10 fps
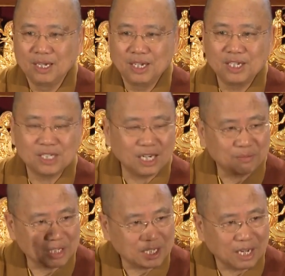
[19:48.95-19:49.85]
He set
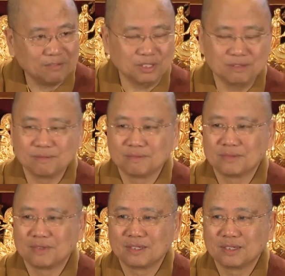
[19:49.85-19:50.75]
up this heaven
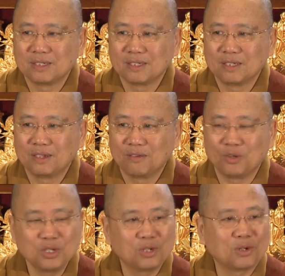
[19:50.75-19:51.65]

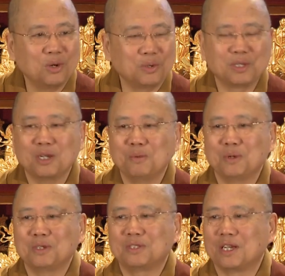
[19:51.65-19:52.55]
for you to go. In other
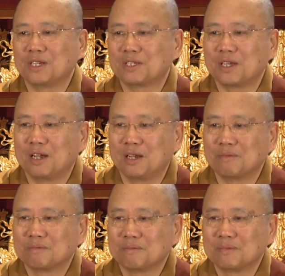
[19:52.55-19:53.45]
words, there is
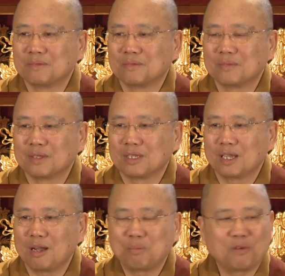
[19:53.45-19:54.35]
a
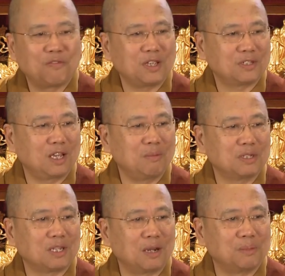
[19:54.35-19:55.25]
professor,
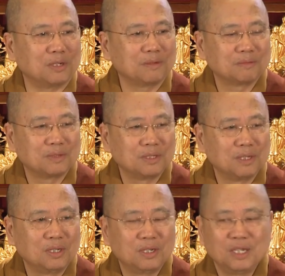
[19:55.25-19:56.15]
Amitabha.
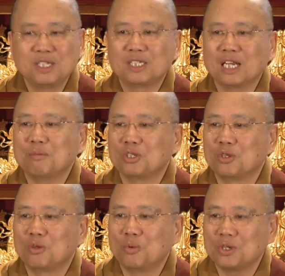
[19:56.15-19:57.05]
He set up a
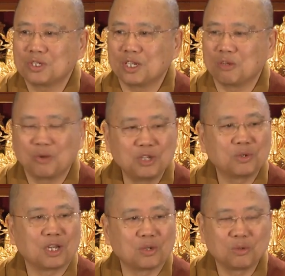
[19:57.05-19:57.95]
university where
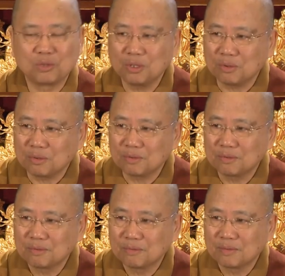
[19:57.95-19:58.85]
you can go to,
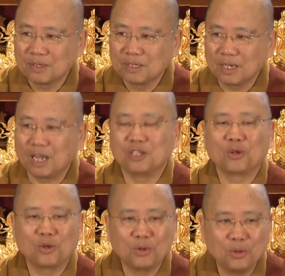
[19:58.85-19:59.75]
and
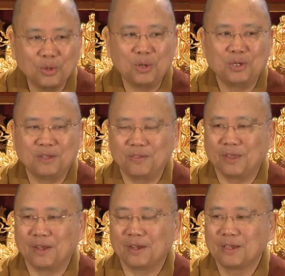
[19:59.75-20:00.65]
you learn in
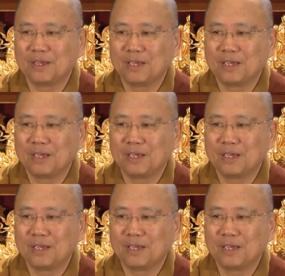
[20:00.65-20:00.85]
there